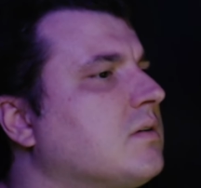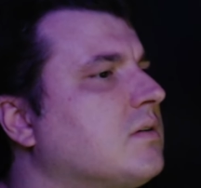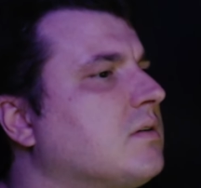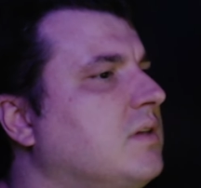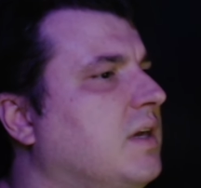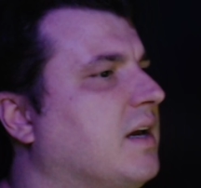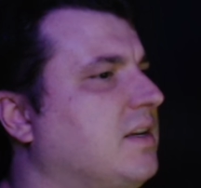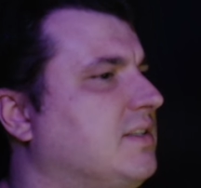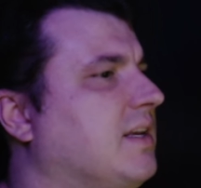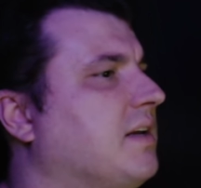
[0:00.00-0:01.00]
Yeah, he's
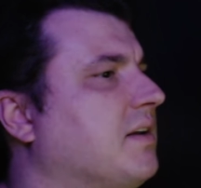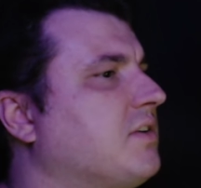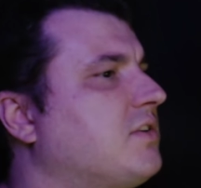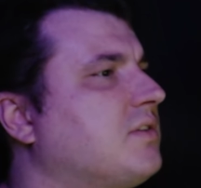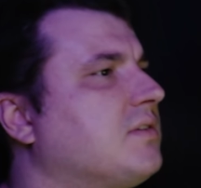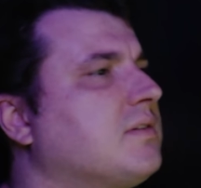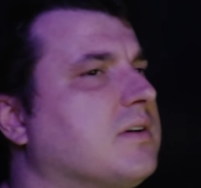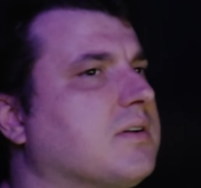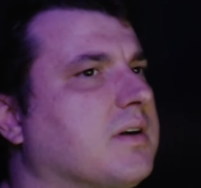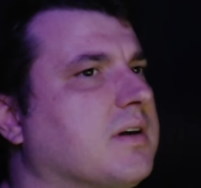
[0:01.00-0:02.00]
Danish.
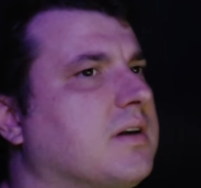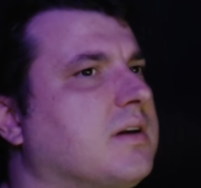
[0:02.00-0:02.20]
Okay.